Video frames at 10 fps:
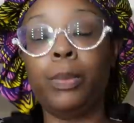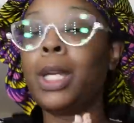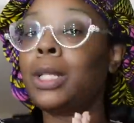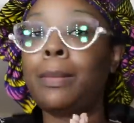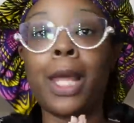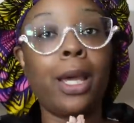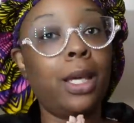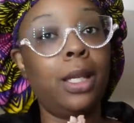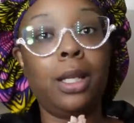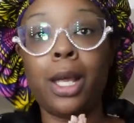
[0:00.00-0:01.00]
because I'm not
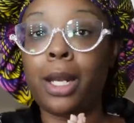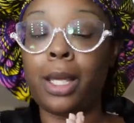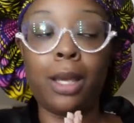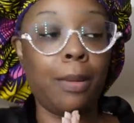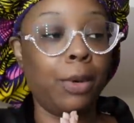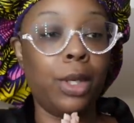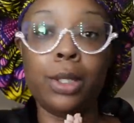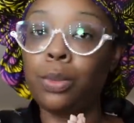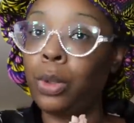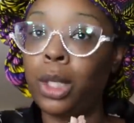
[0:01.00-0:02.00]
cutting it out of camera,
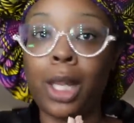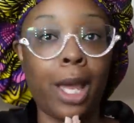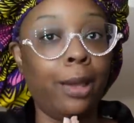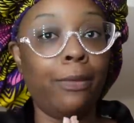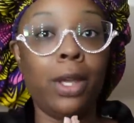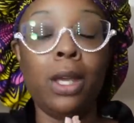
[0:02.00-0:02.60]
it's real life